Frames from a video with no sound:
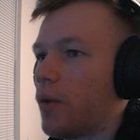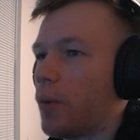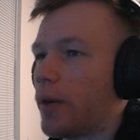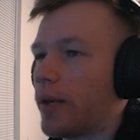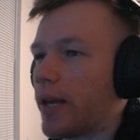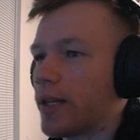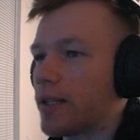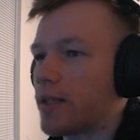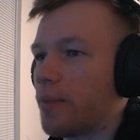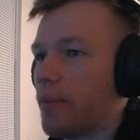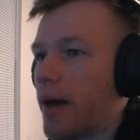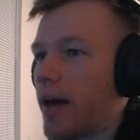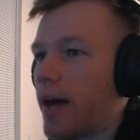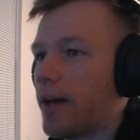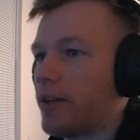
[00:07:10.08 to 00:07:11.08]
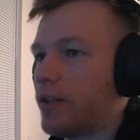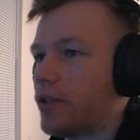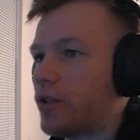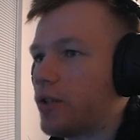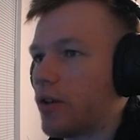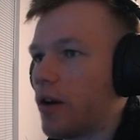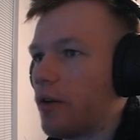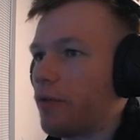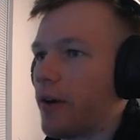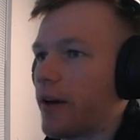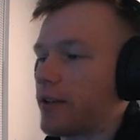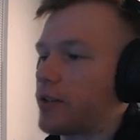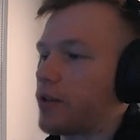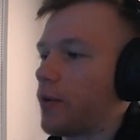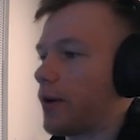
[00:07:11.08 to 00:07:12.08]
we get some edge
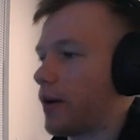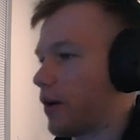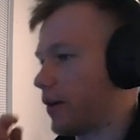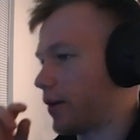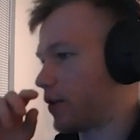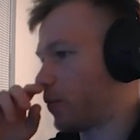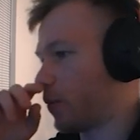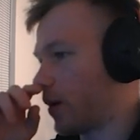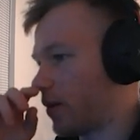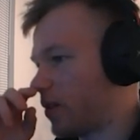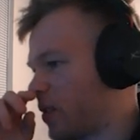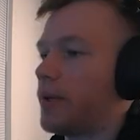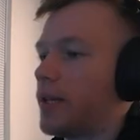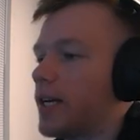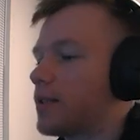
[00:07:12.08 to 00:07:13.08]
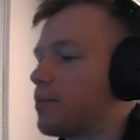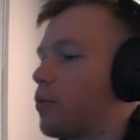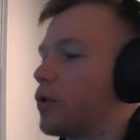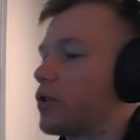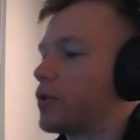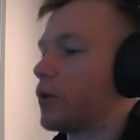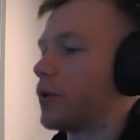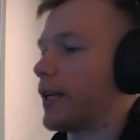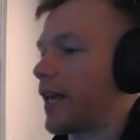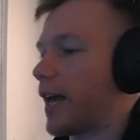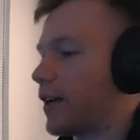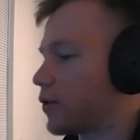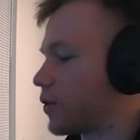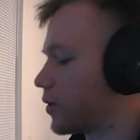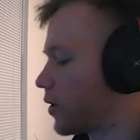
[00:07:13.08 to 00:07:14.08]
effects going on as well, but that's more so like
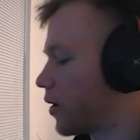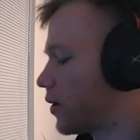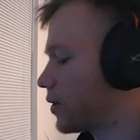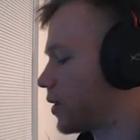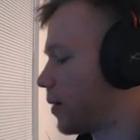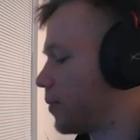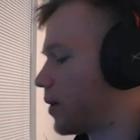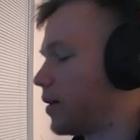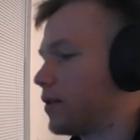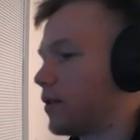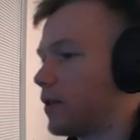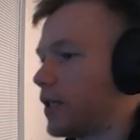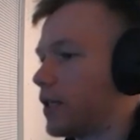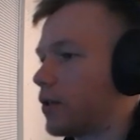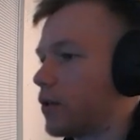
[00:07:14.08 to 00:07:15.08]
extra sauce. I'm gonna delete